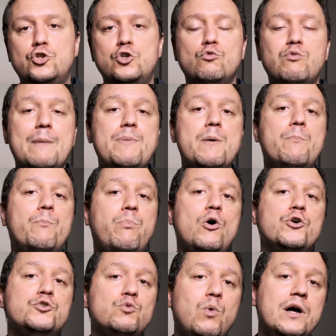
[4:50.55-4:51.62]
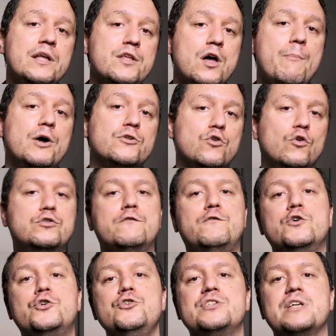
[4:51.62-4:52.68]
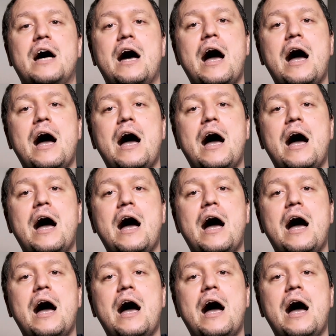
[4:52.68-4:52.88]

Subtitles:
To wrap up point one about autofocus,